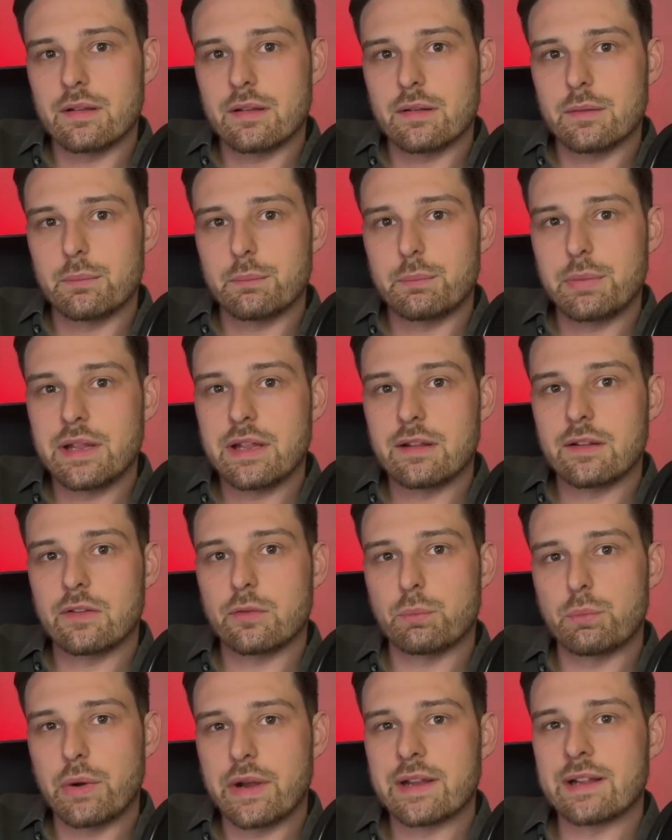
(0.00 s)
being
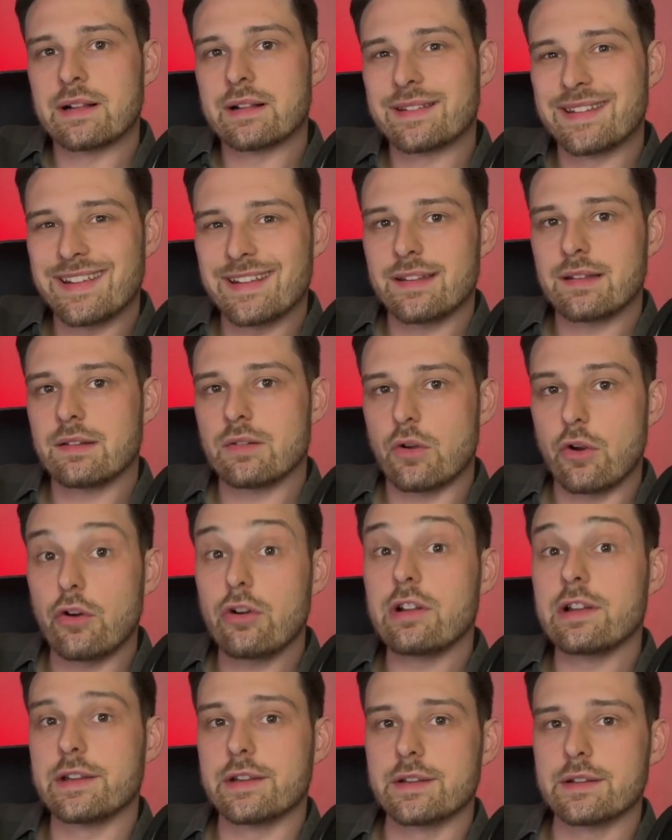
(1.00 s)
sprinkled in
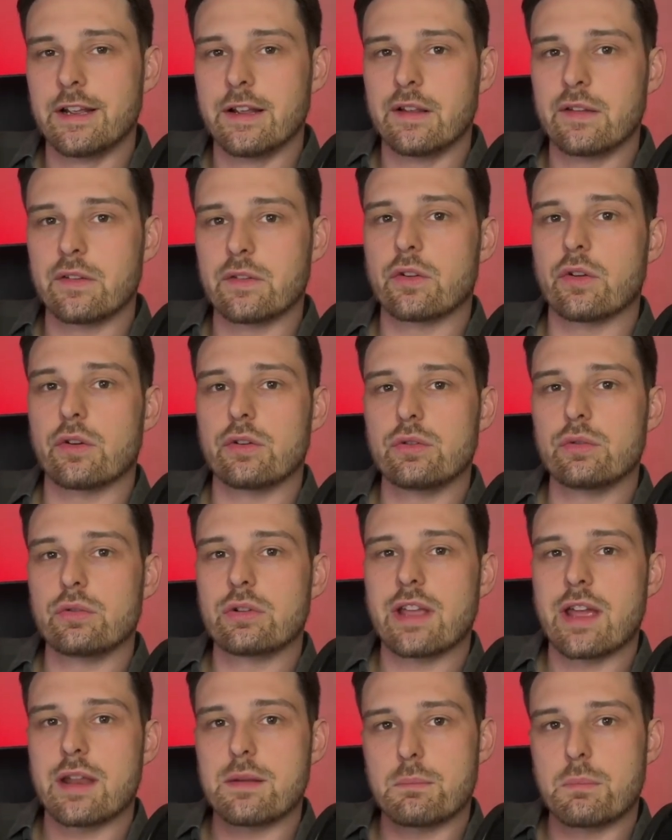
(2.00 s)
earlier, so you
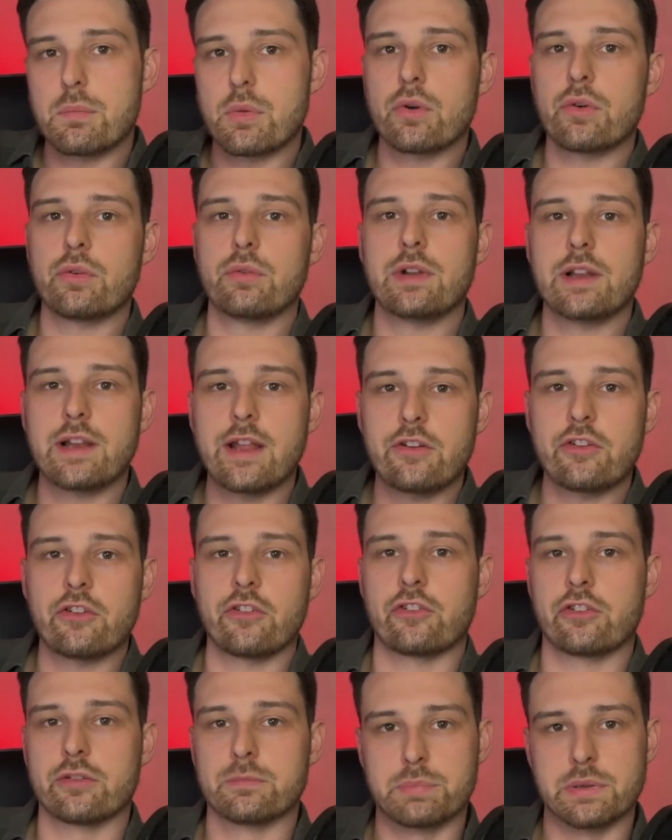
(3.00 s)
get more
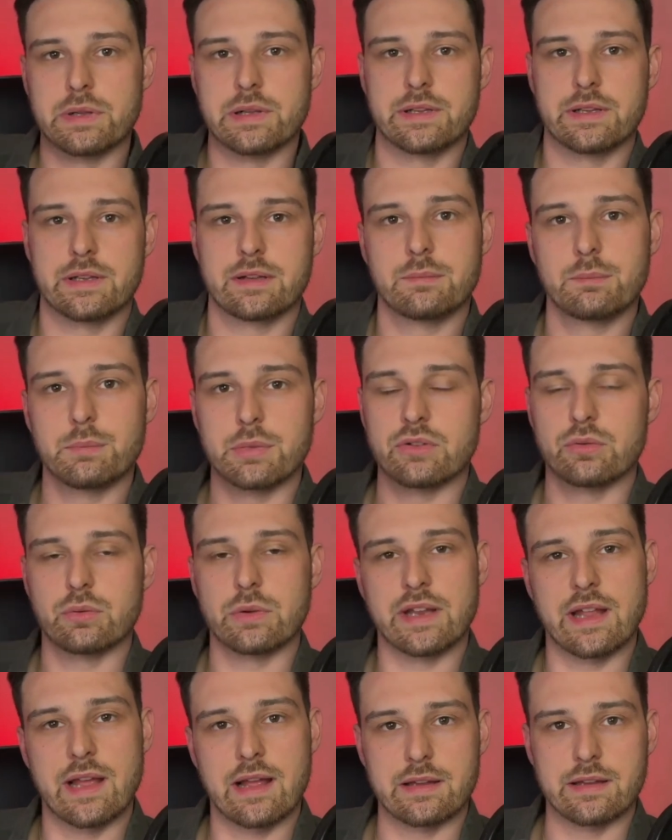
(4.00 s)
relationship building
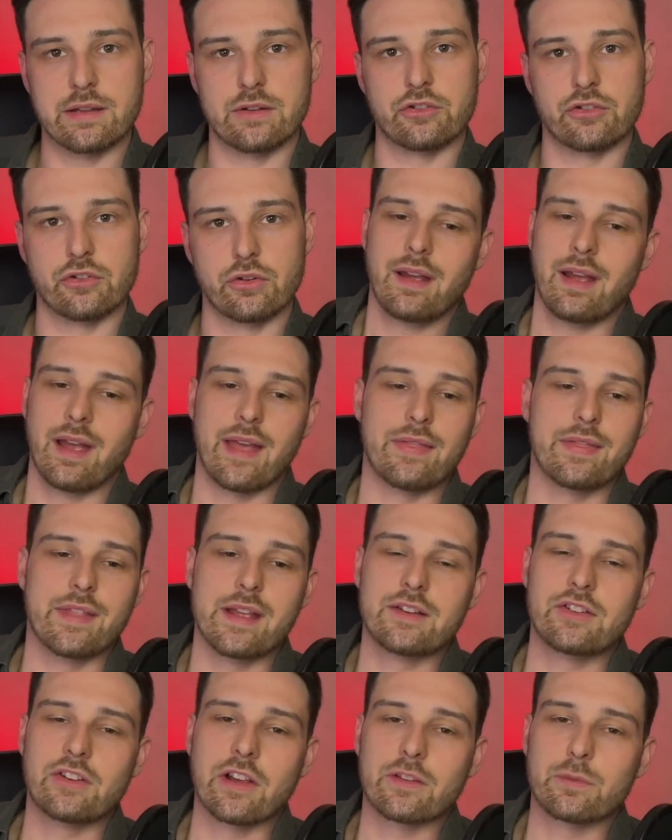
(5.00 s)
between Ellie and Joel. And they
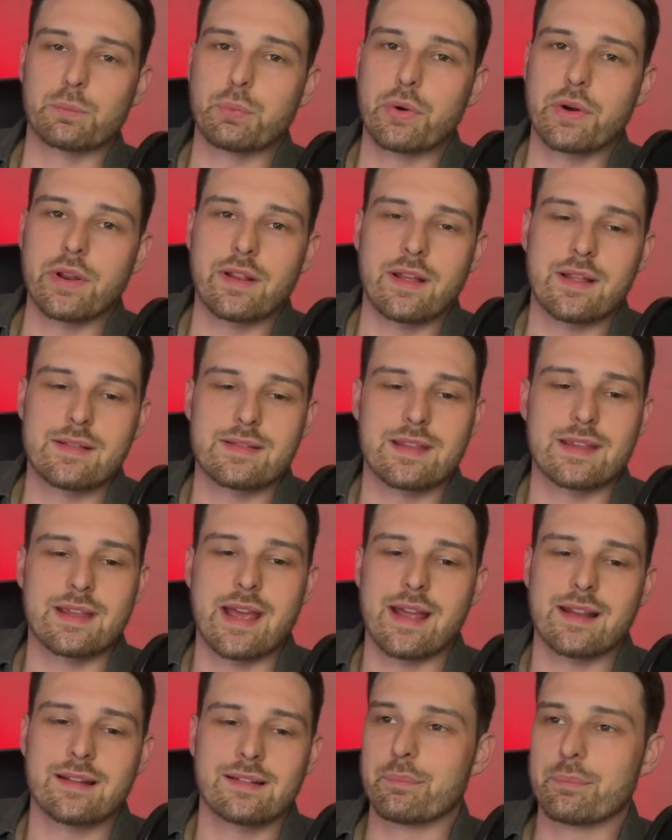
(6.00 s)
just put it at the
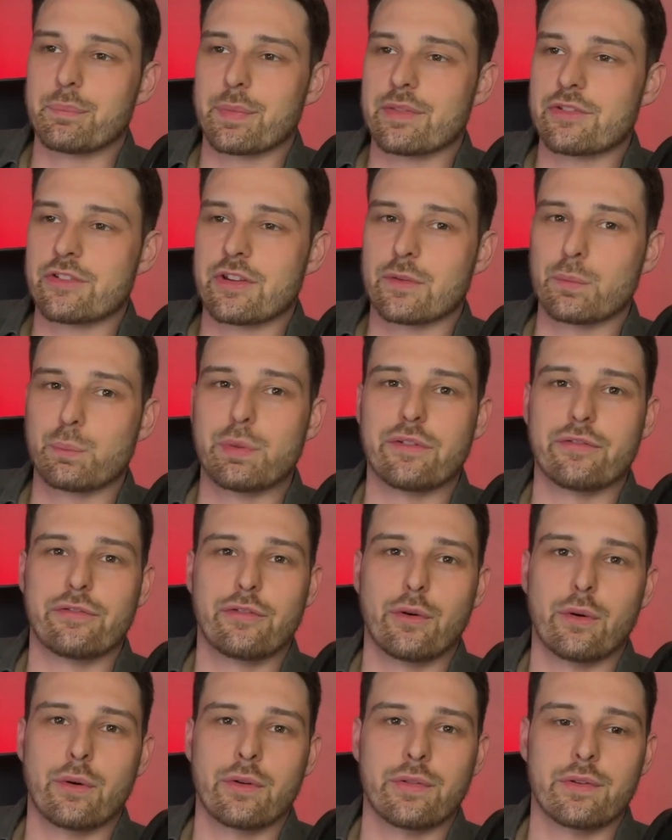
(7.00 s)
end, just
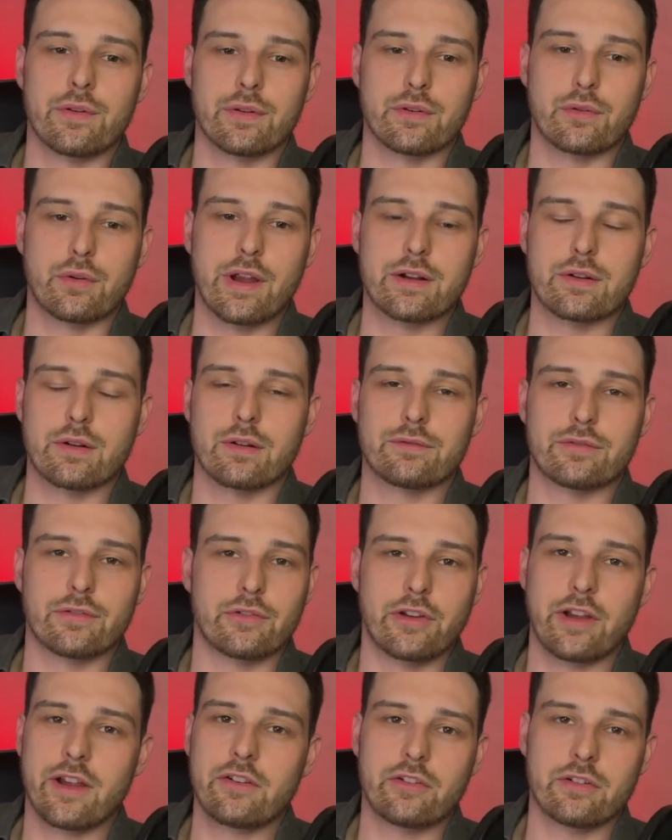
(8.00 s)
before the great
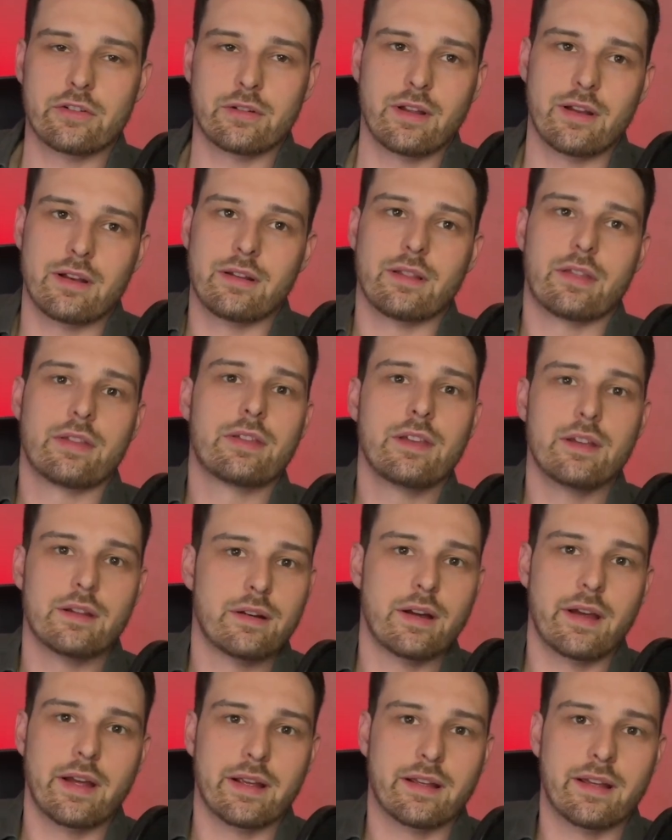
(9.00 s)
confrontation in the
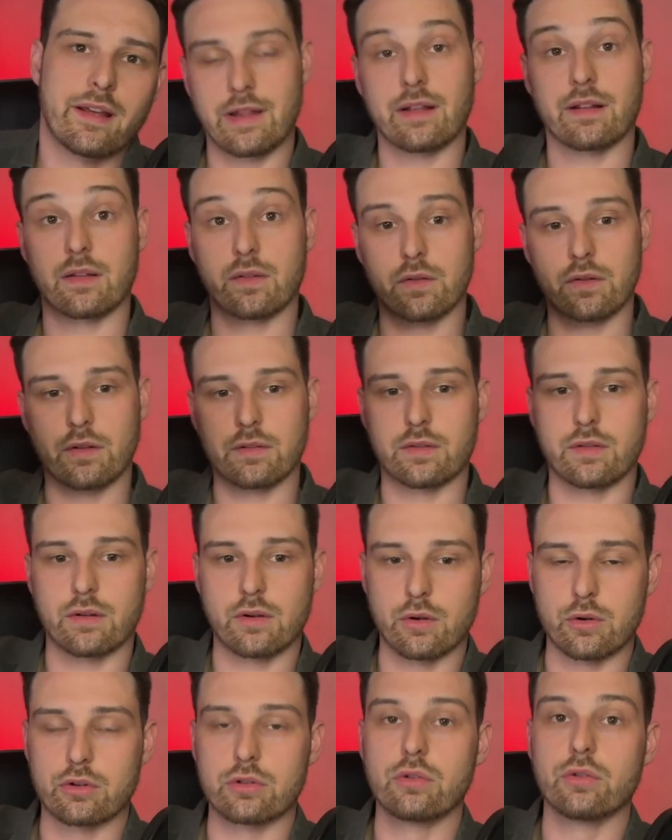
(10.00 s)
theater, I guess. It's not the
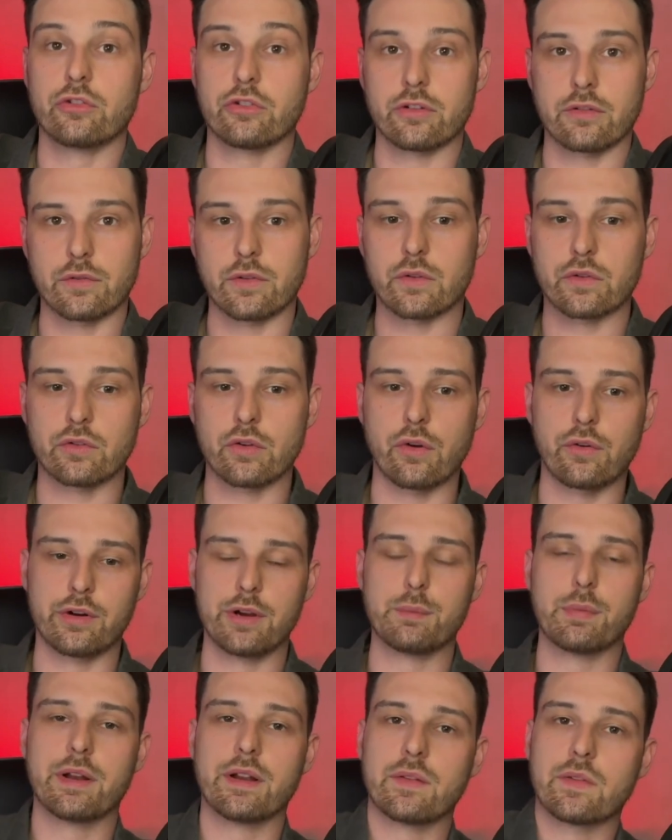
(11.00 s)
conclusion of the story,
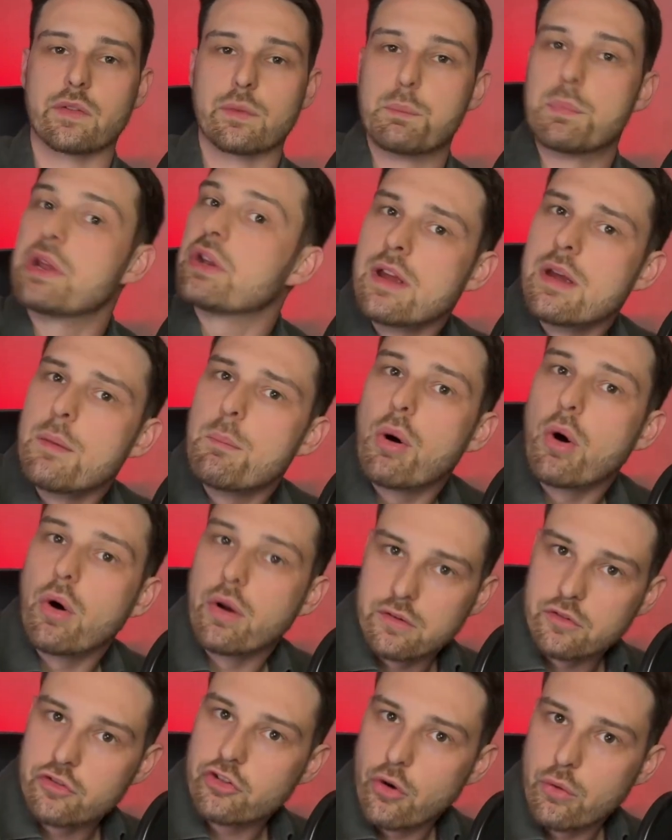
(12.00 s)
but it's a
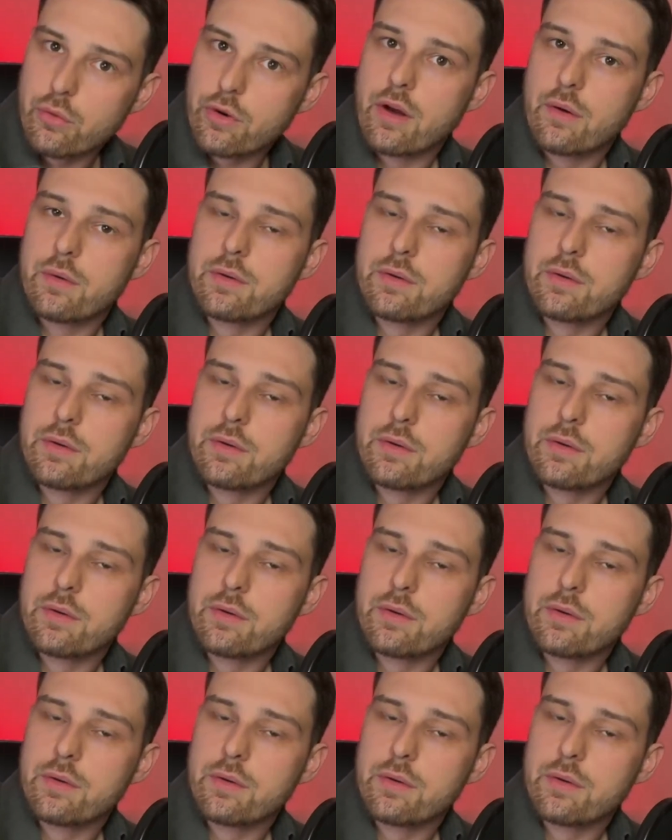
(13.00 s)
midpoint showdown